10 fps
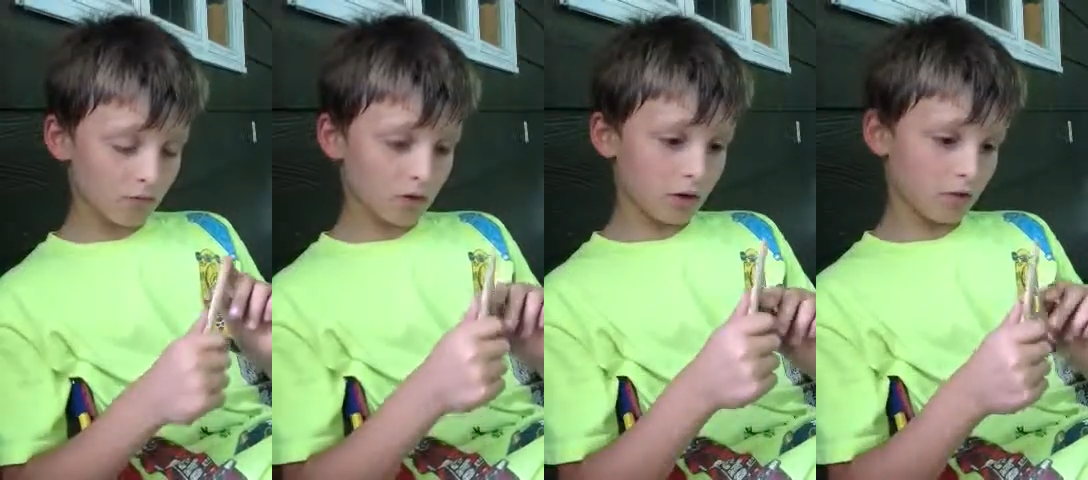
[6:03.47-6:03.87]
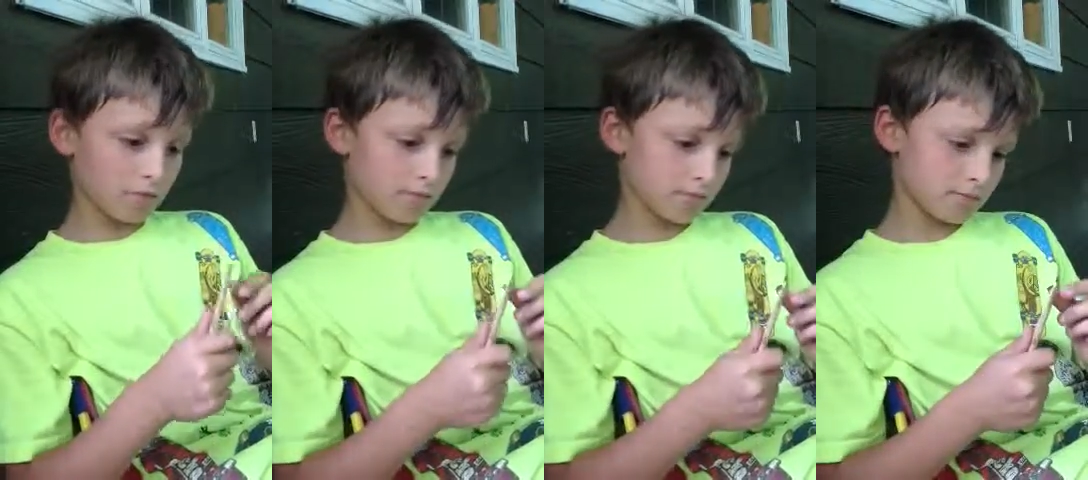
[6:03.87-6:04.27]
well,
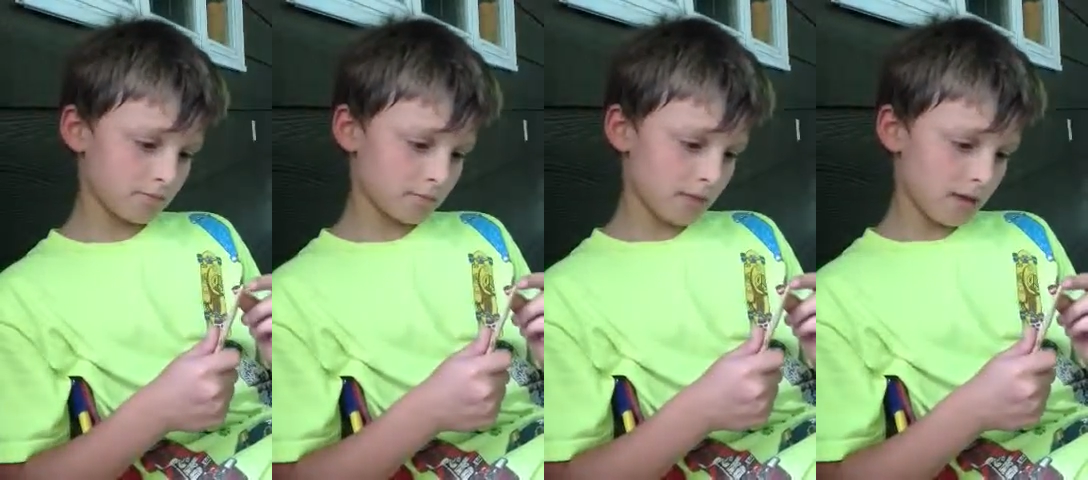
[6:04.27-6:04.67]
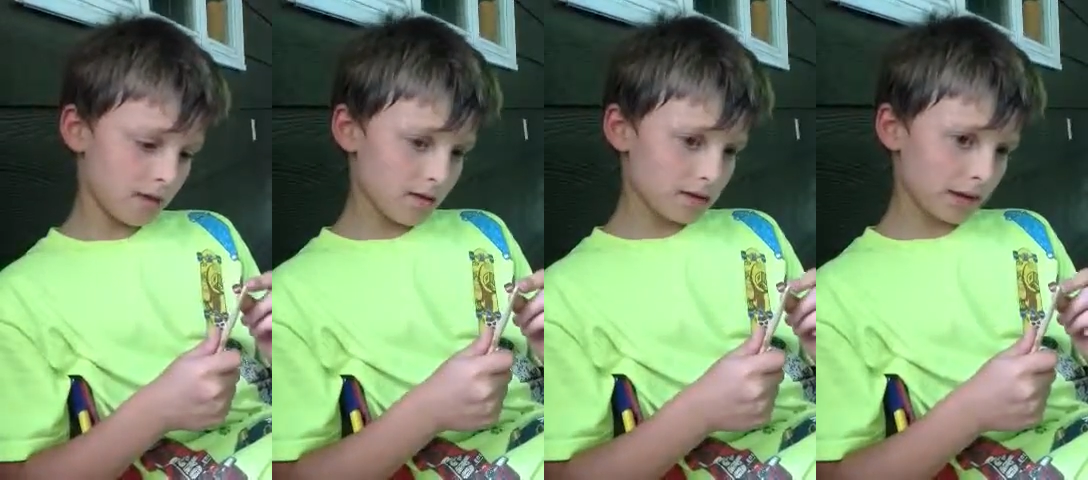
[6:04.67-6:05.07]

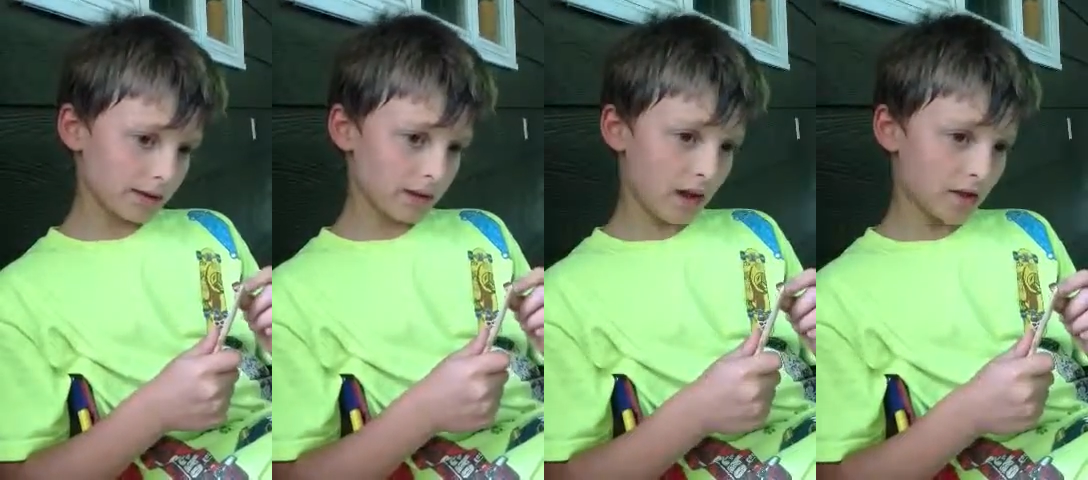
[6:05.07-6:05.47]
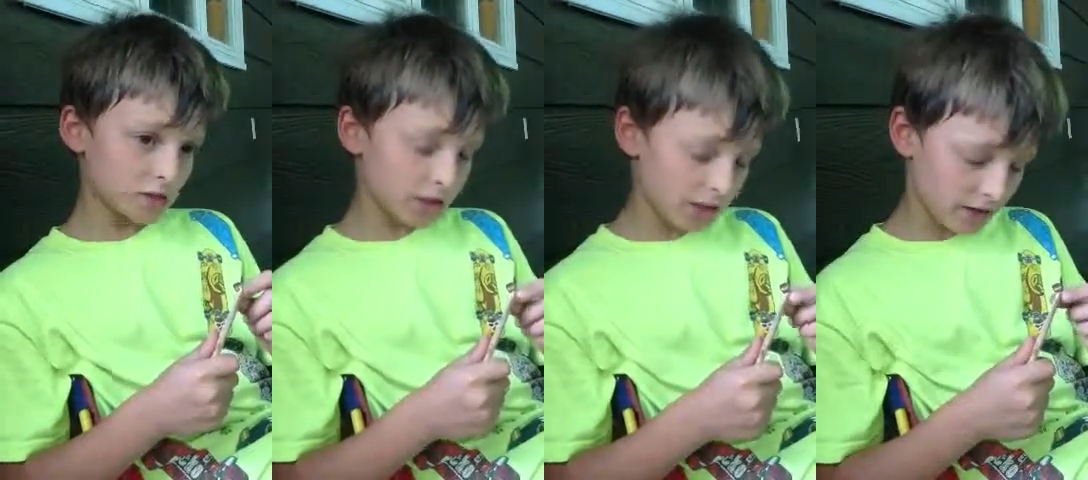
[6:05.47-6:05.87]

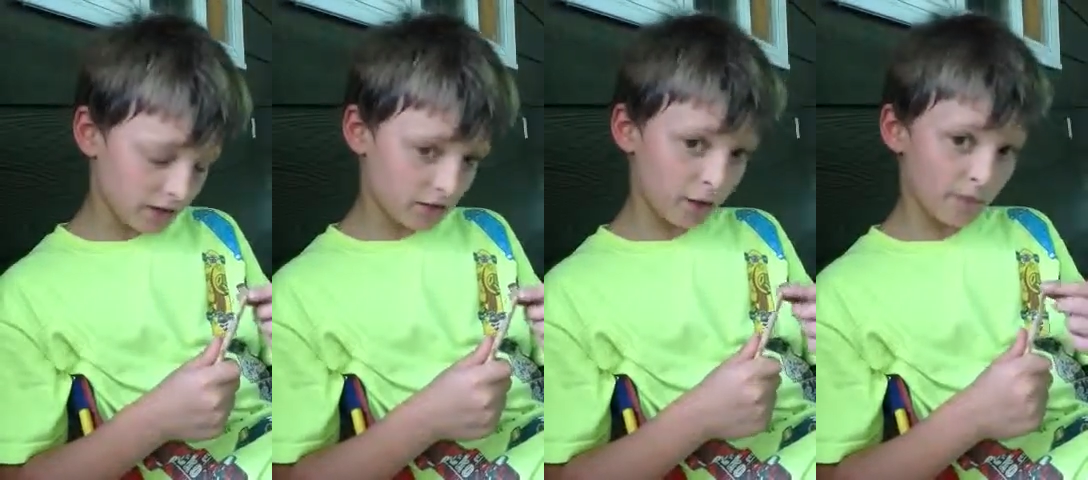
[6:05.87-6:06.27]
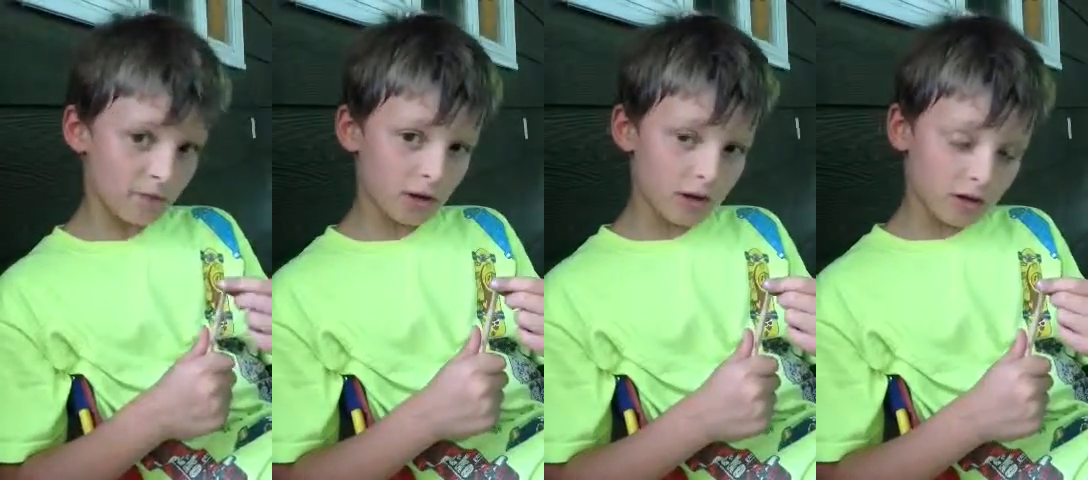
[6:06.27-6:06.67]
technology has
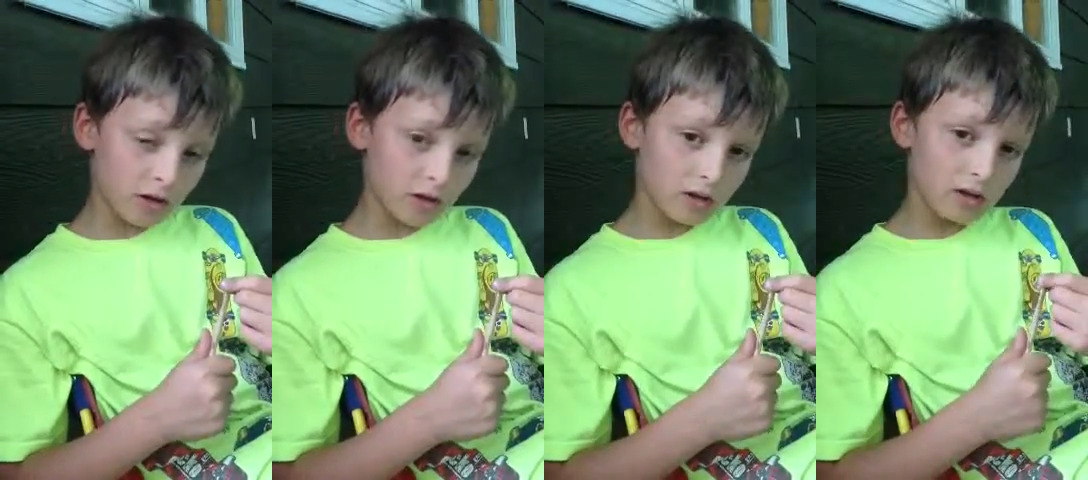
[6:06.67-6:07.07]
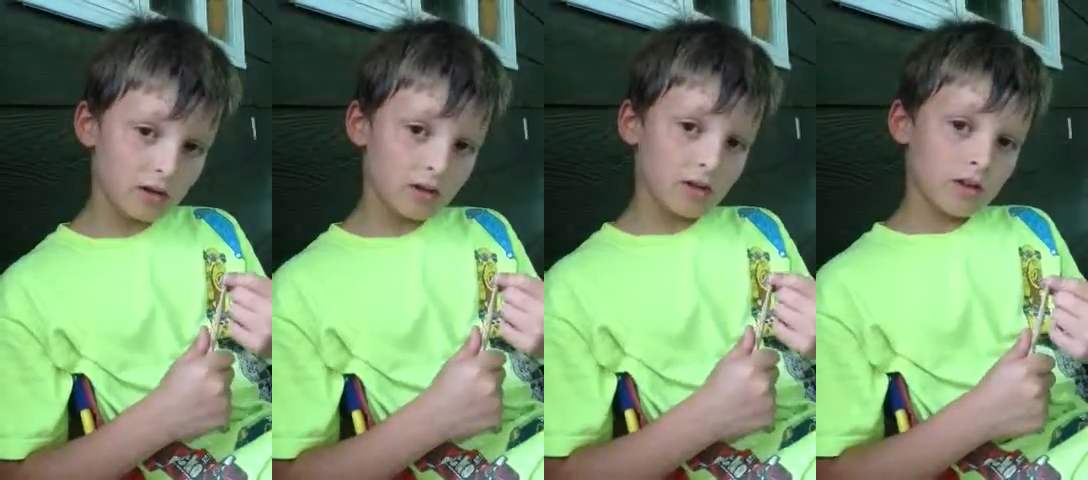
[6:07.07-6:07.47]
upgraded
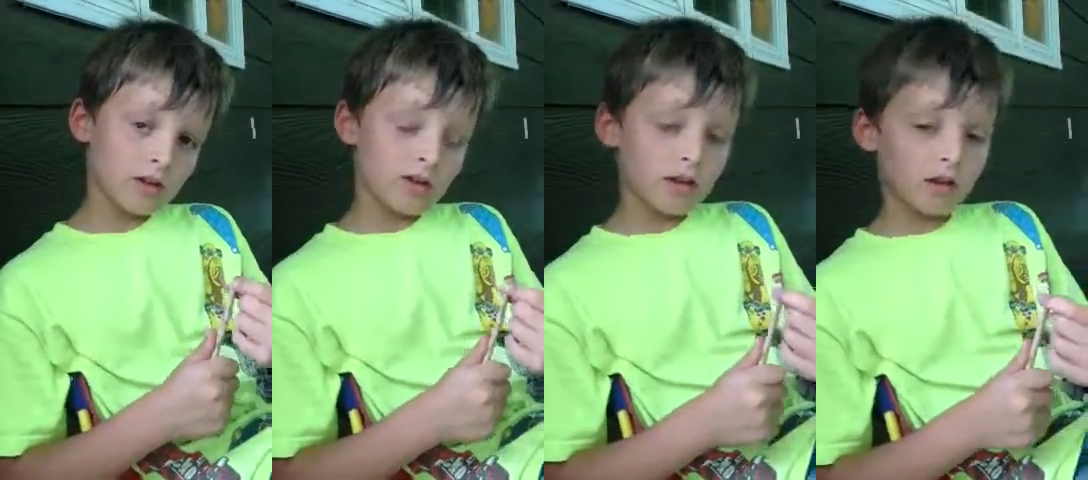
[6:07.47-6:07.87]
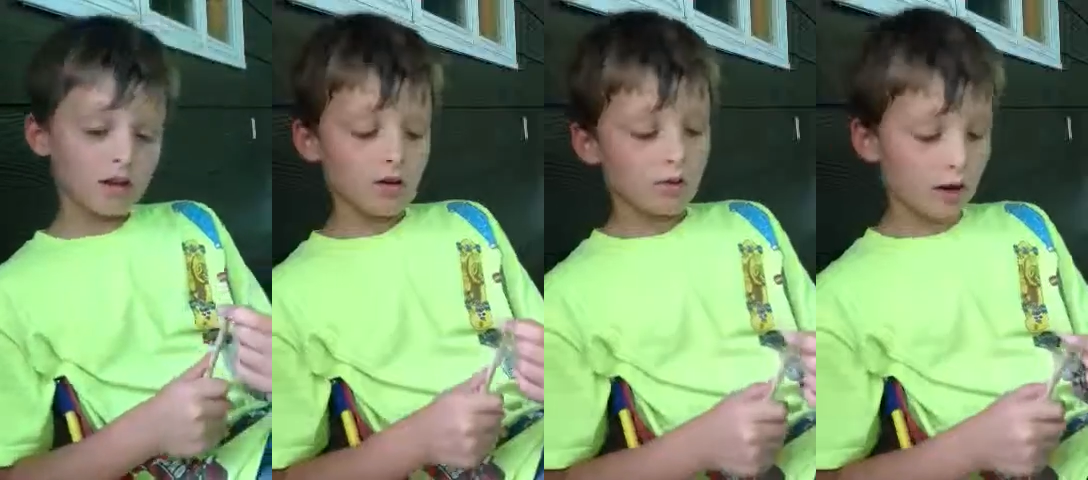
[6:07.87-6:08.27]

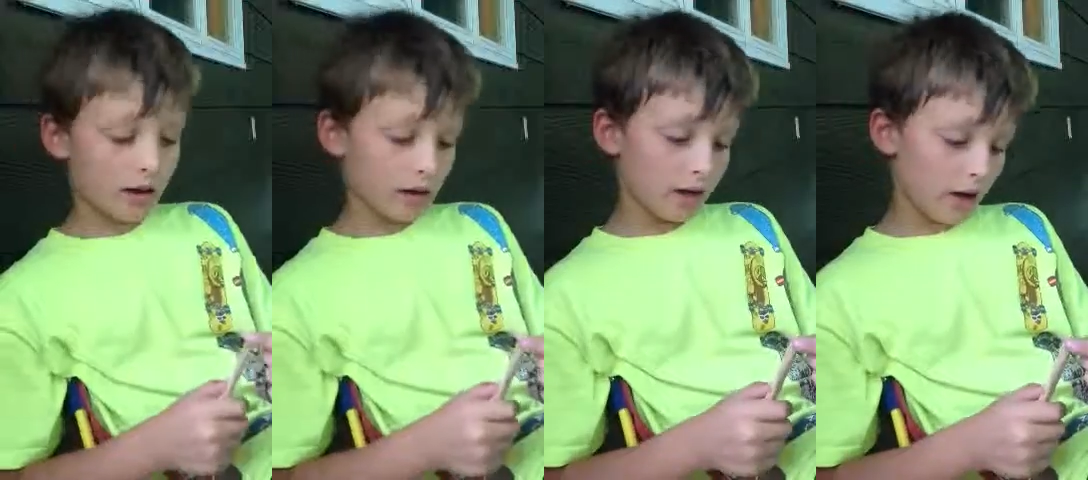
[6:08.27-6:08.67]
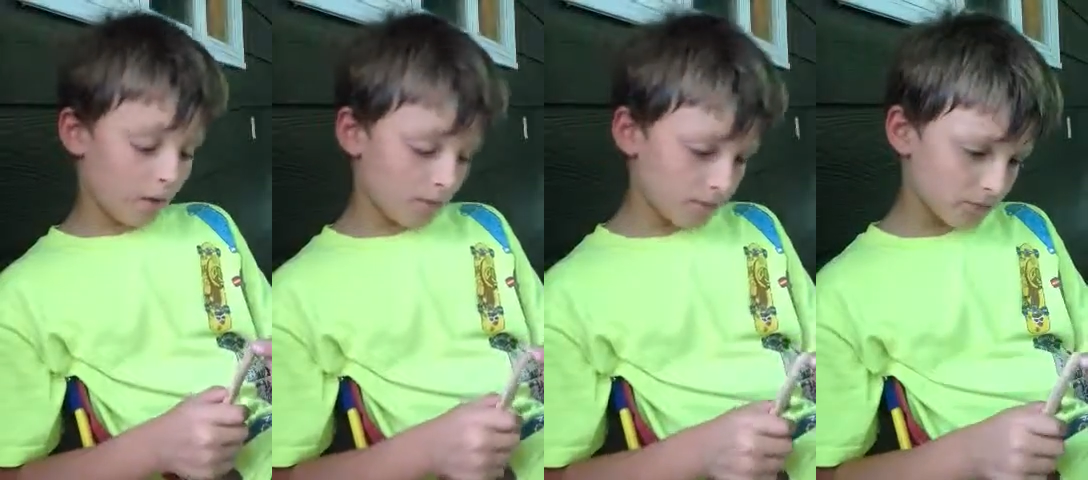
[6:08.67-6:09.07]
right now,